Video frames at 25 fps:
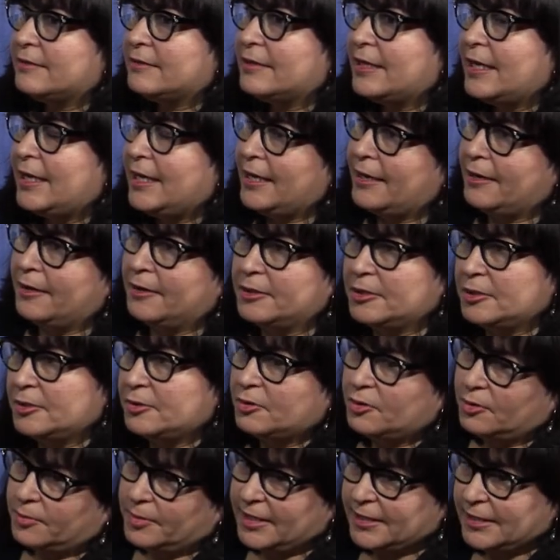that get on the
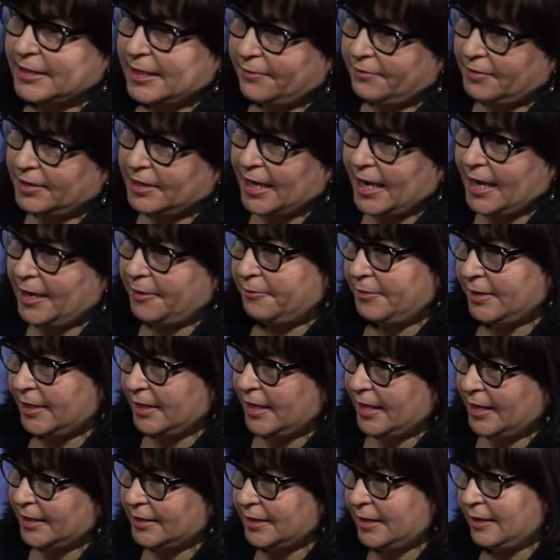school bus every day and
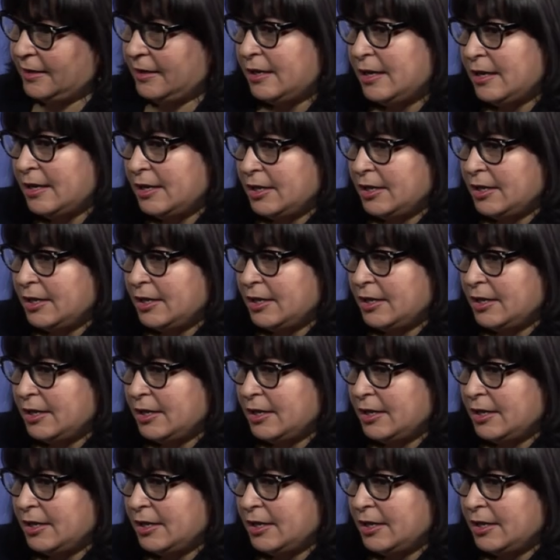realizing,